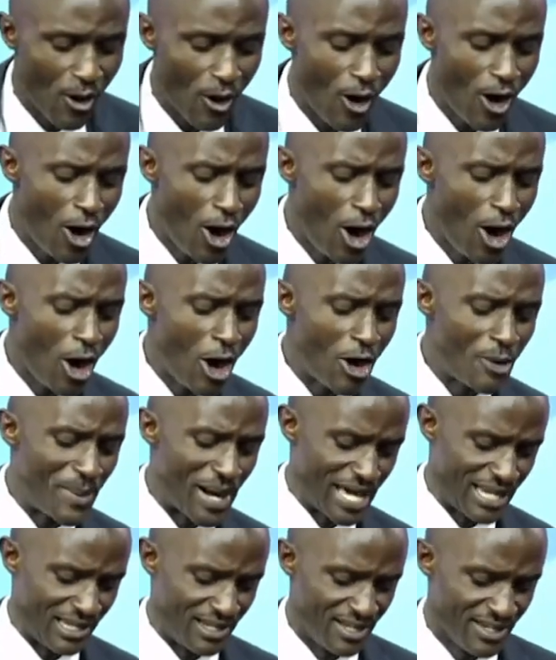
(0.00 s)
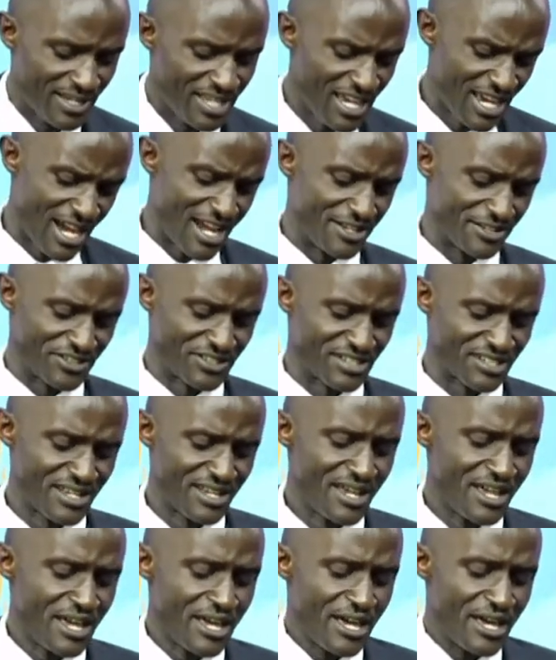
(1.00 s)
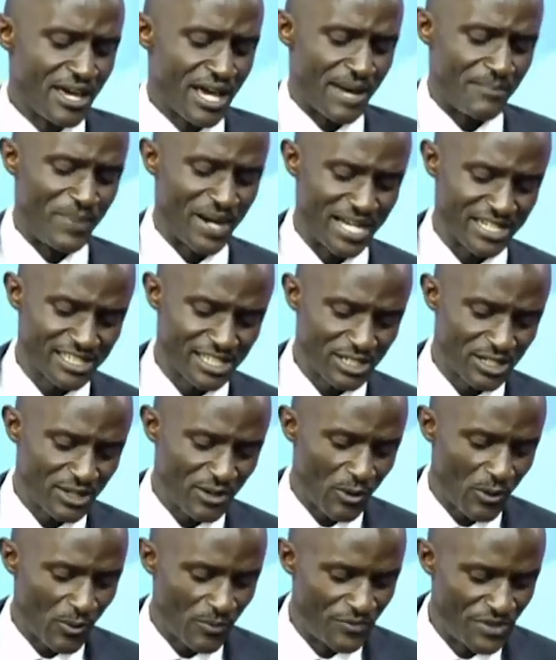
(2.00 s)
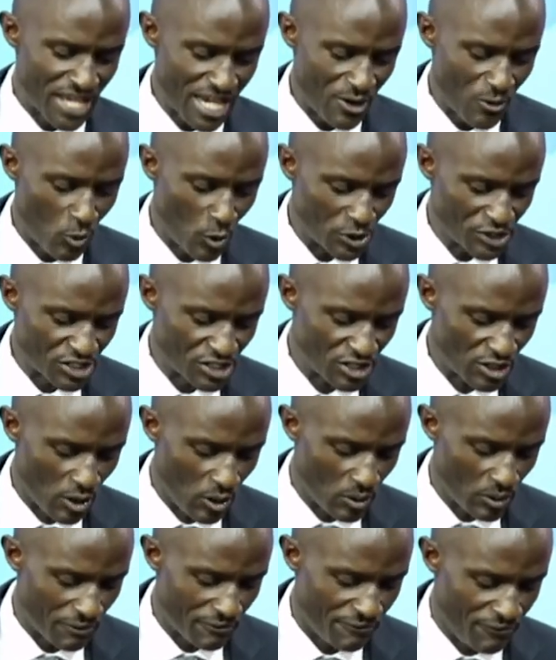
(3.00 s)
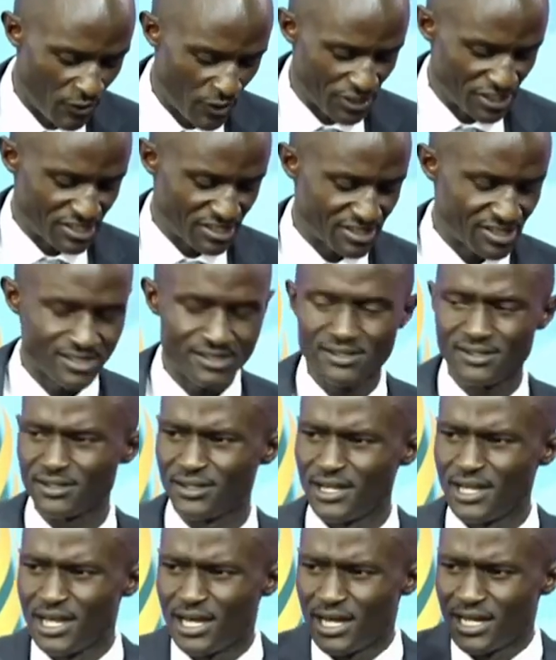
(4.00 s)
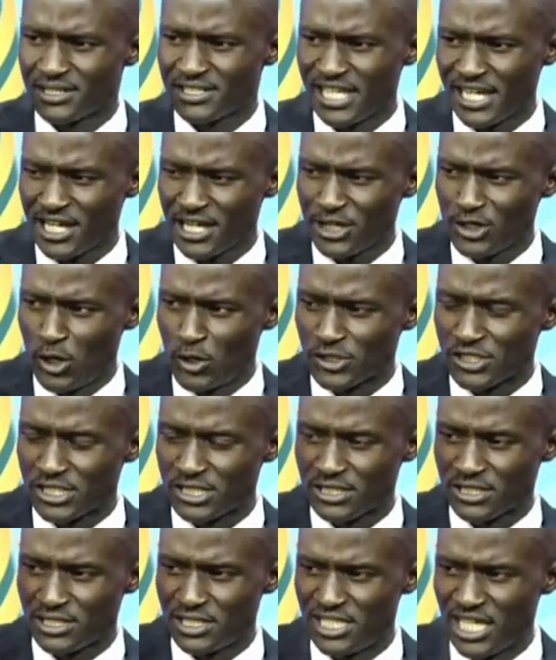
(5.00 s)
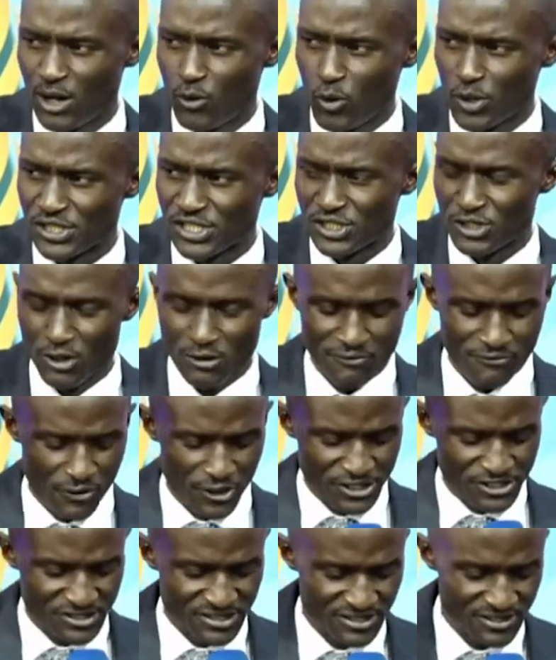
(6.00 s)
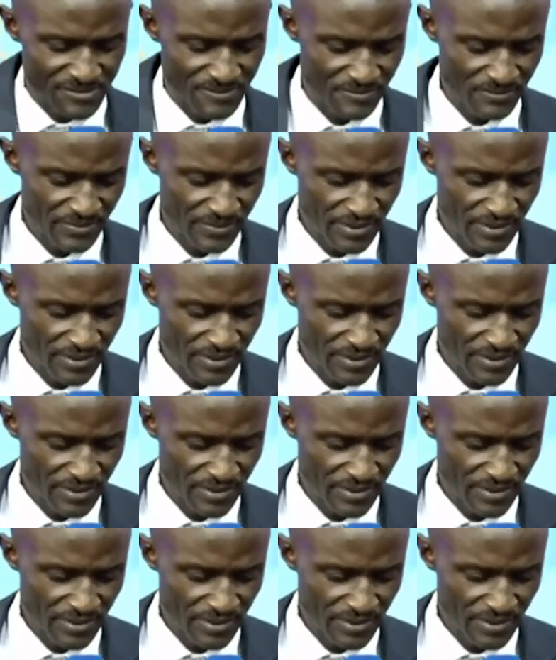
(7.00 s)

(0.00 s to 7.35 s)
oh, Baal, hear us. But there was no voice. Take note, there was no voice.